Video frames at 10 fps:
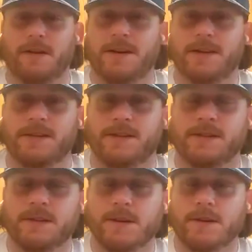It
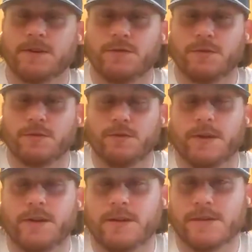is
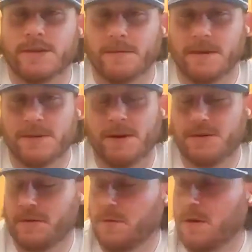truly something
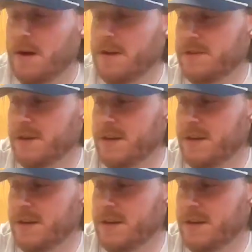special to watch.